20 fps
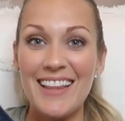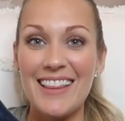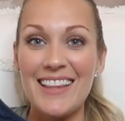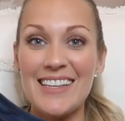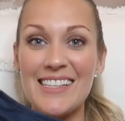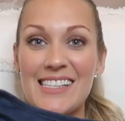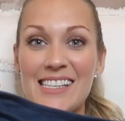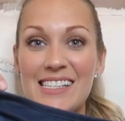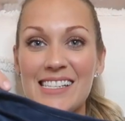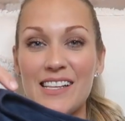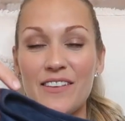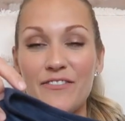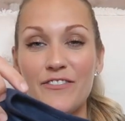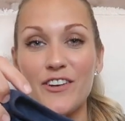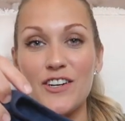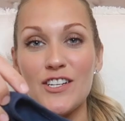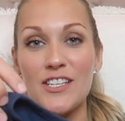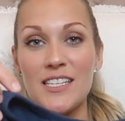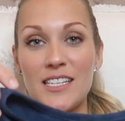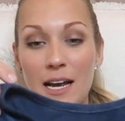this is the
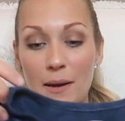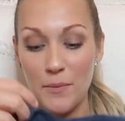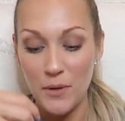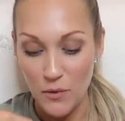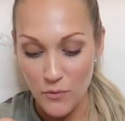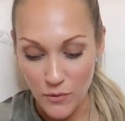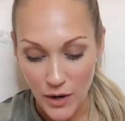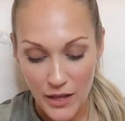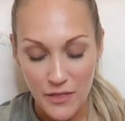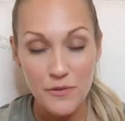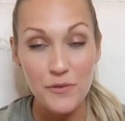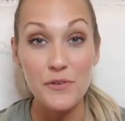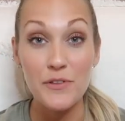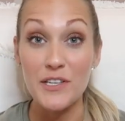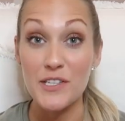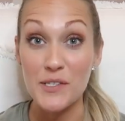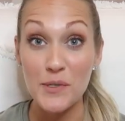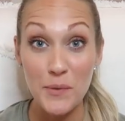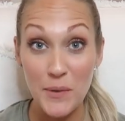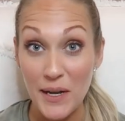first, I'm gonna run through
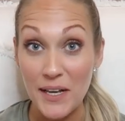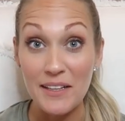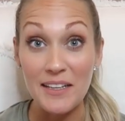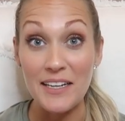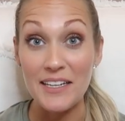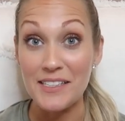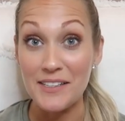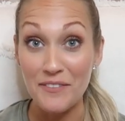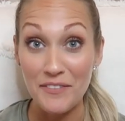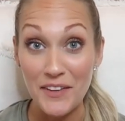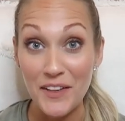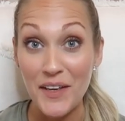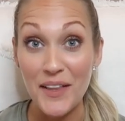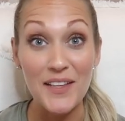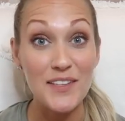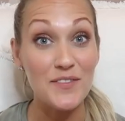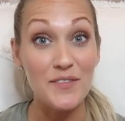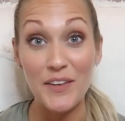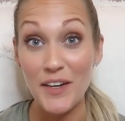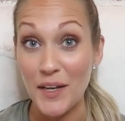this quickly because I feel
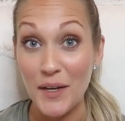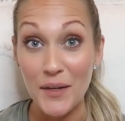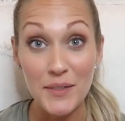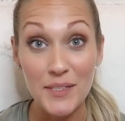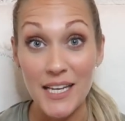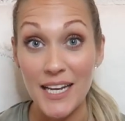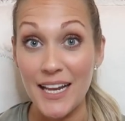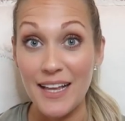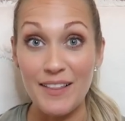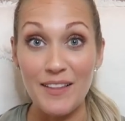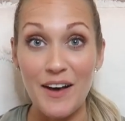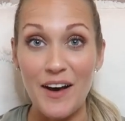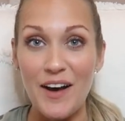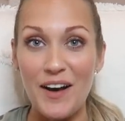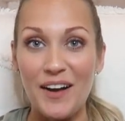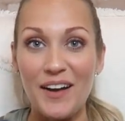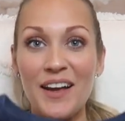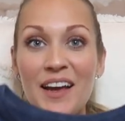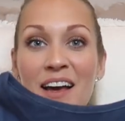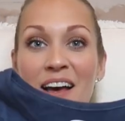like this video is getting
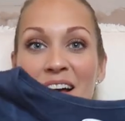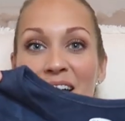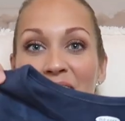long.